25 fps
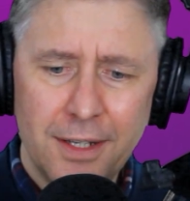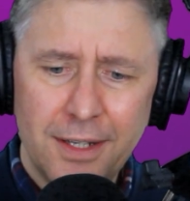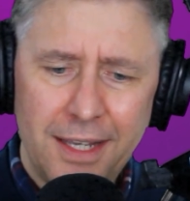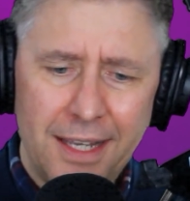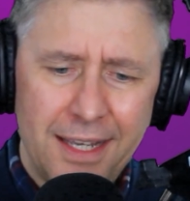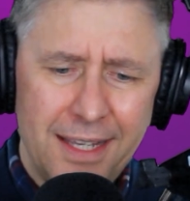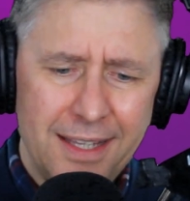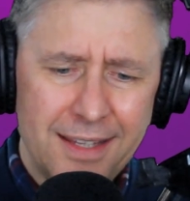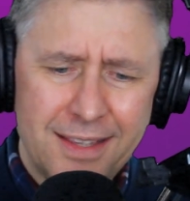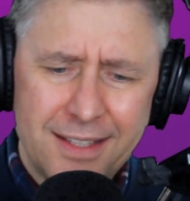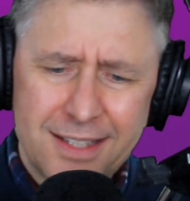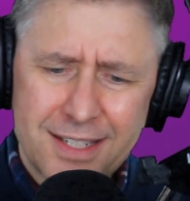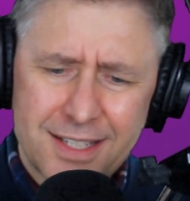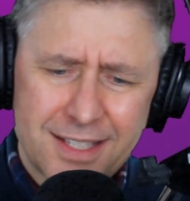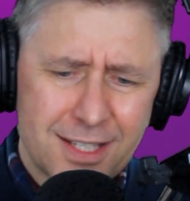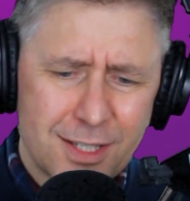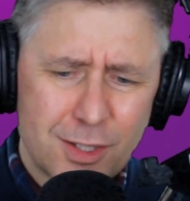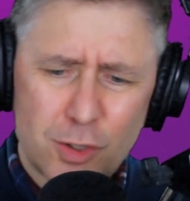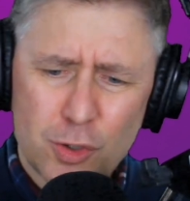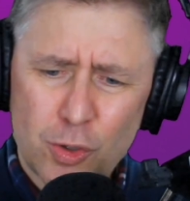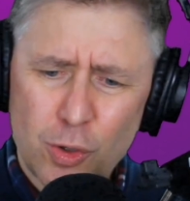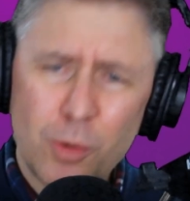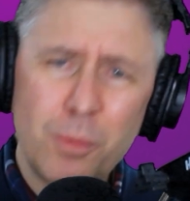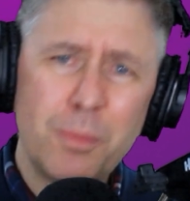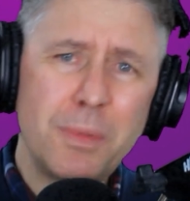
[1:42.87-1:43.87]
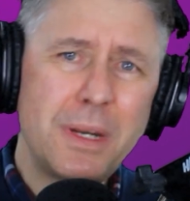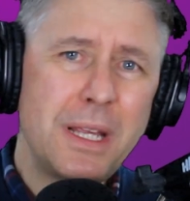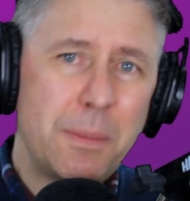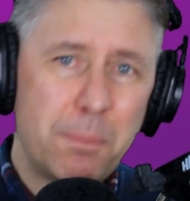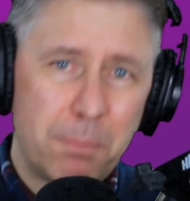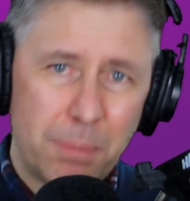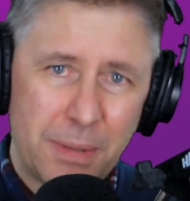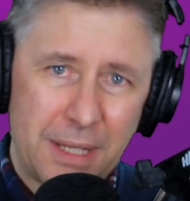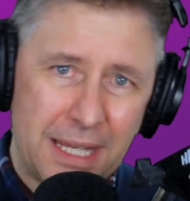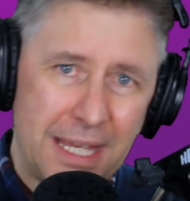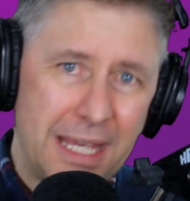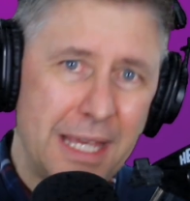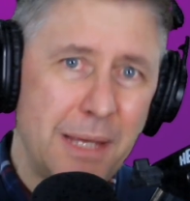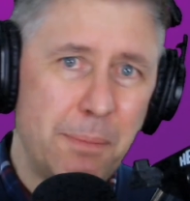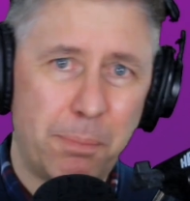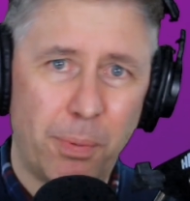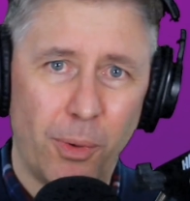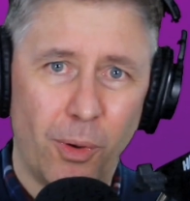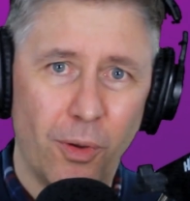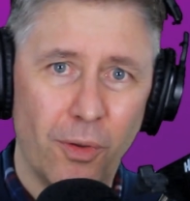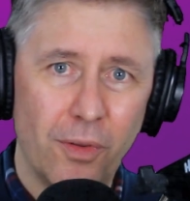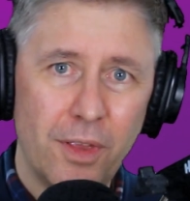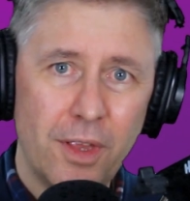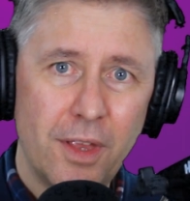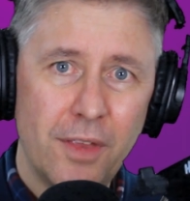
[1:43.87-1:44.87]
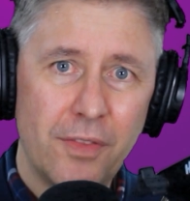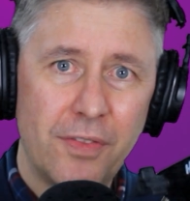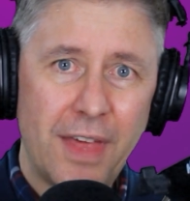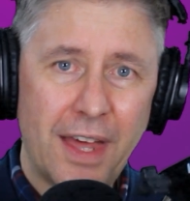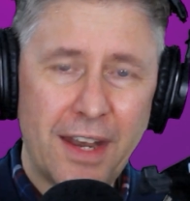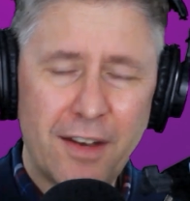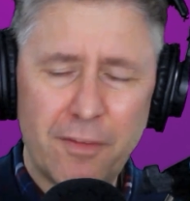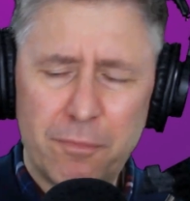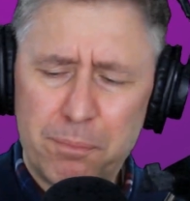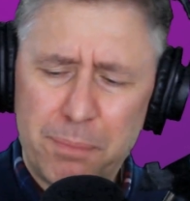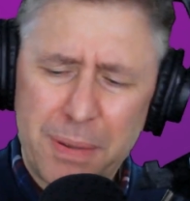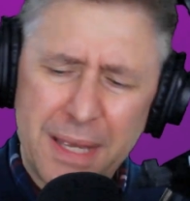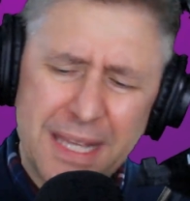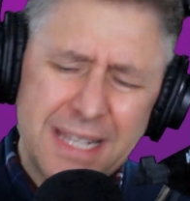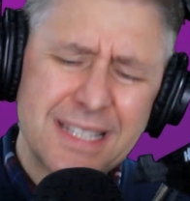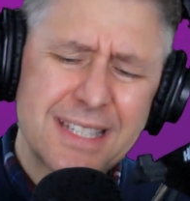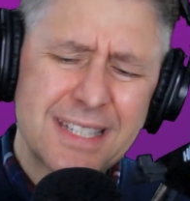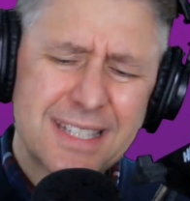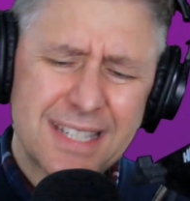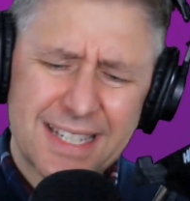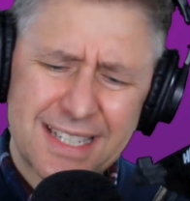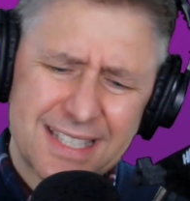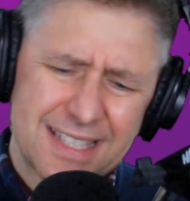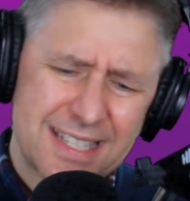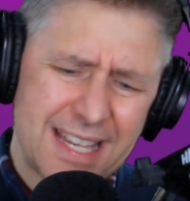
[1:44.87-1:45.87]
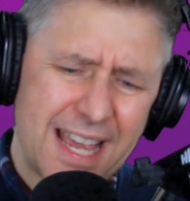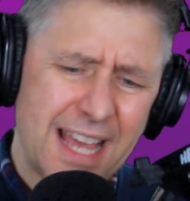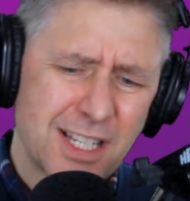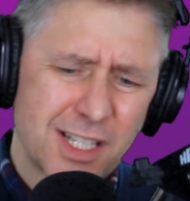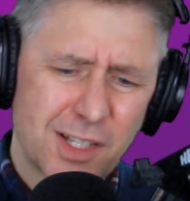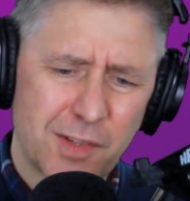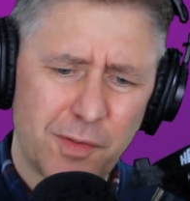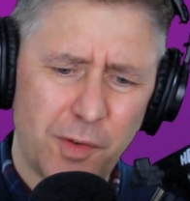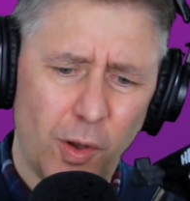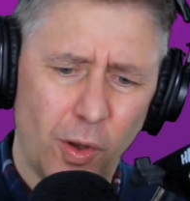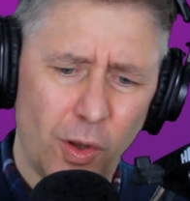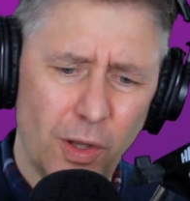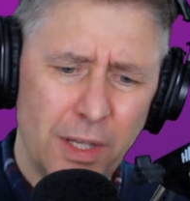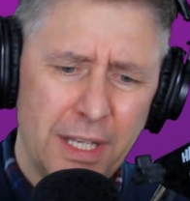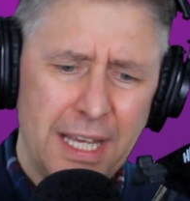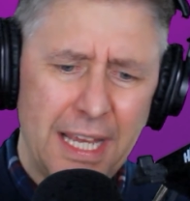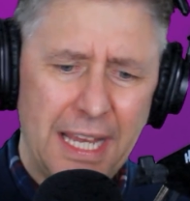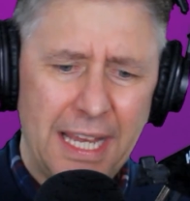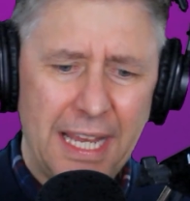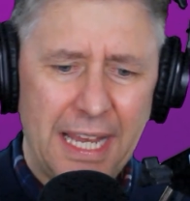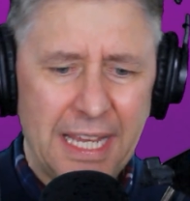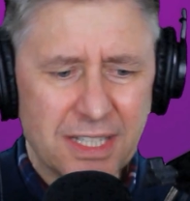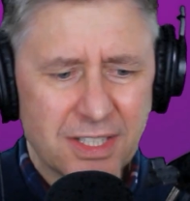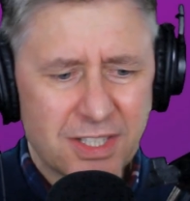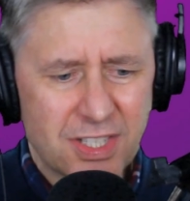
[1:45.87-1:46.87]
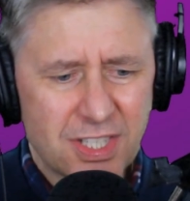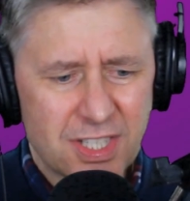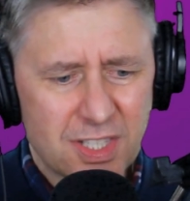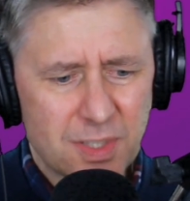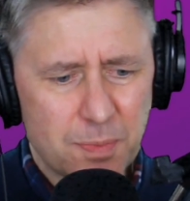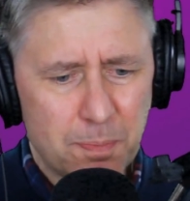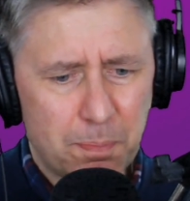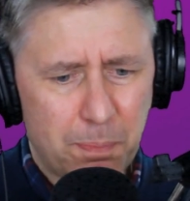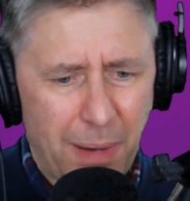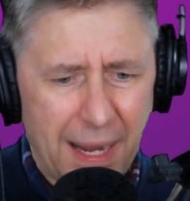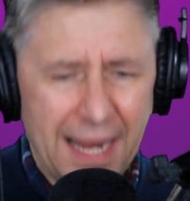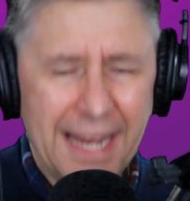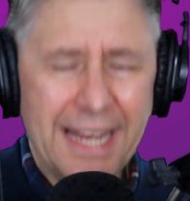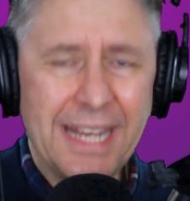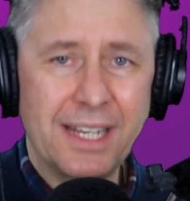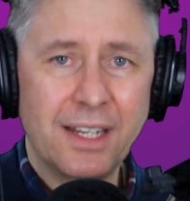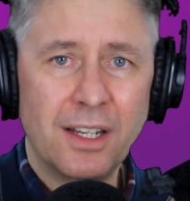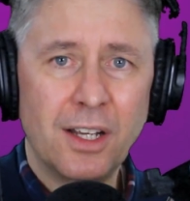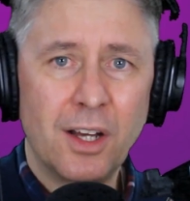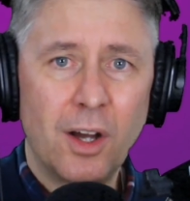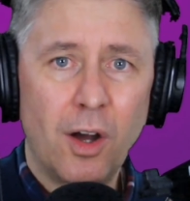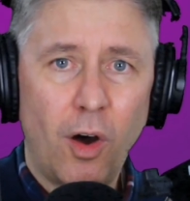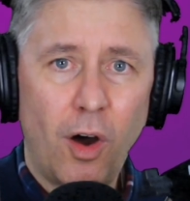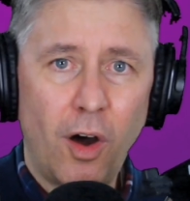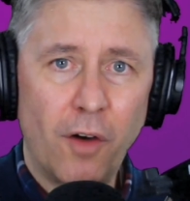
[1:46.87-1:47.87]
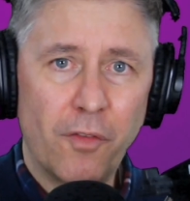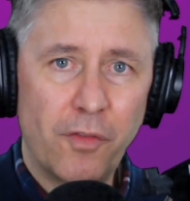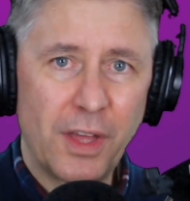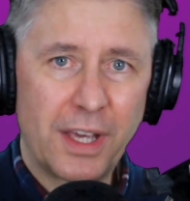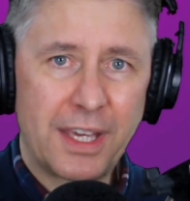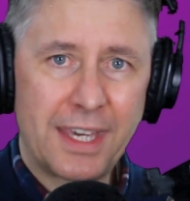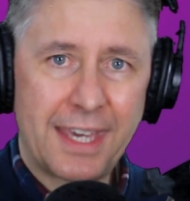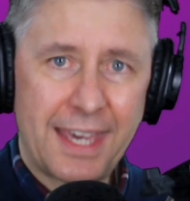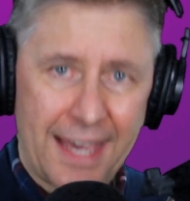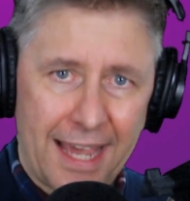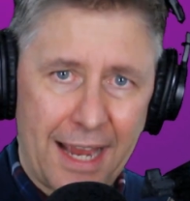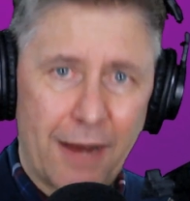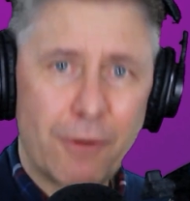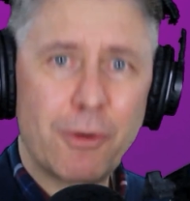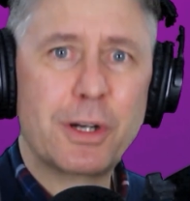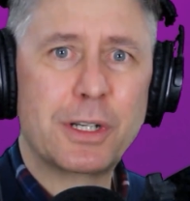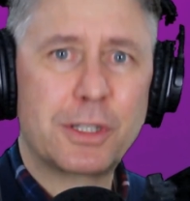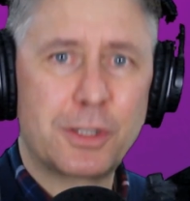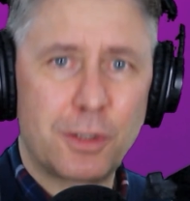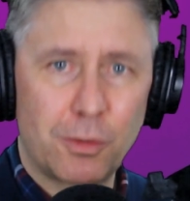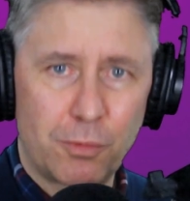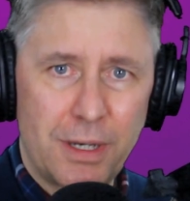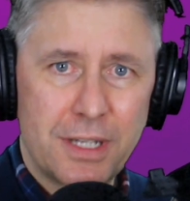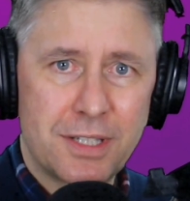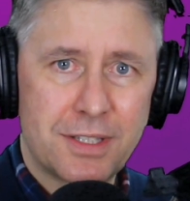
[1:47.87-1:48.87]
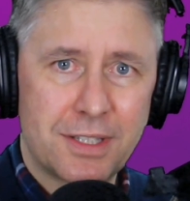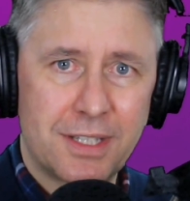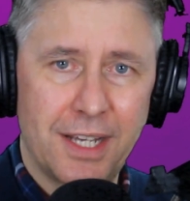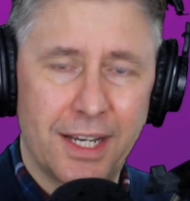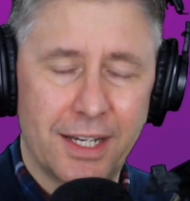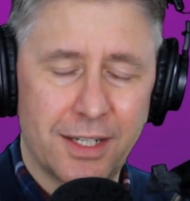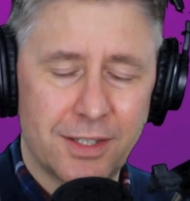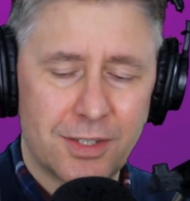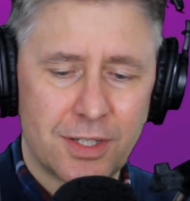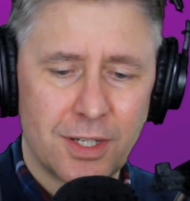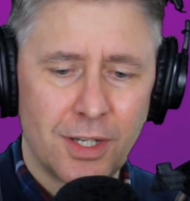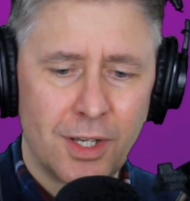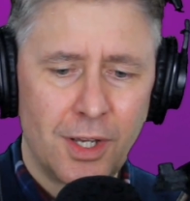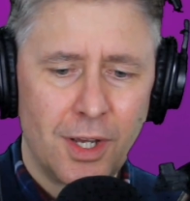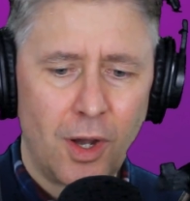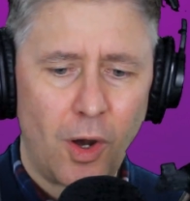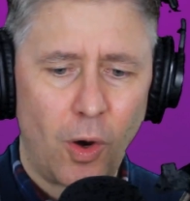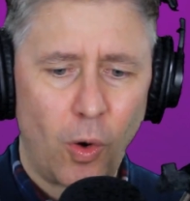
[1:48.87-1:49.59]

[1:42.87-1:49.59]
there's too many people that have been successful in spite of the characteristics